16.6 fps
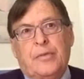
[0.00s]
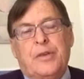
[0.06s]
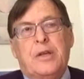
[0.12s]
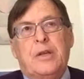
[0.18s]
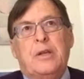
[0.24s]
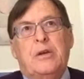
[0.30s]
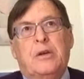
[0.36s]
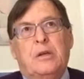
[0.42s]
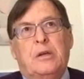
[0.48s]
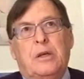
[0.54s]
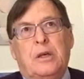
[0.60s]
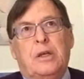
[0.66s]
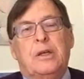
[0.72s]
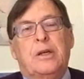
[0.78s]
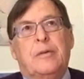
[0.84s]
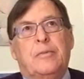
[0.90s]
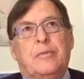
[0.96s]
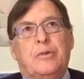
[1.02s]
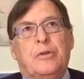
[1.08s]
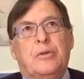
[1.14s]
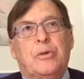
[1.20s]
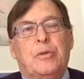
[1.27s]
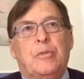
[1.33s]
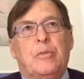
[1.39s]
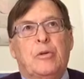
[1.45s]
then you're going to end up
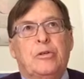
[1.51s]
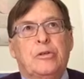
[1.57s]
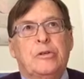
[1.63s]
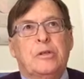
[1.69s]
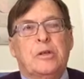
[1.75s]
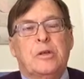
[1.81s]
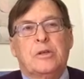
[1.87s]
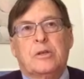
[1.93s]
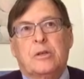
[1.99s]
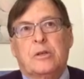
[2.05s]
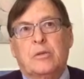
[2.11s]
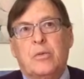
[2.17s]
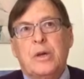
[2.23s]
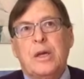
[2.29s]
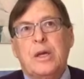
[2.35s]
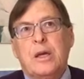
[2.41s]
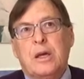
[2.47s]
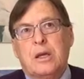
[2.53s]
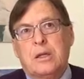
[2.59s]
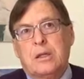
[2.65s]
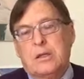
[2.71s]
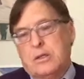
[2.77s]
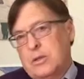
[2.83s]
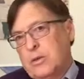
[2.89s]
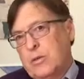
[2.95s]
doing most of this on the
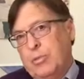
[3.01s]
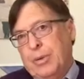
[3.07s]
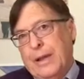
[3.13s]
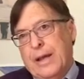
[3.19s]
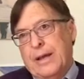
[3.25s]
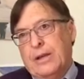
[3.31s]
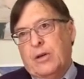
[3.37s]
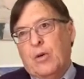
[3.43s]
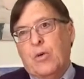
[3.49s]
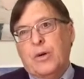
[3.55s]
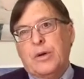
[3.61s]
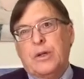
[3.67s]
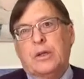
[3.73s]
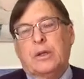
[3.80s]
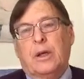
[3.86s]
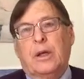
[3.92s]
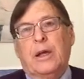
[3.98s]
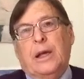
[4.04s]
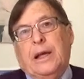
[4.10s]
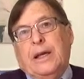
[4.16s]
weekend, and so plan accordingly.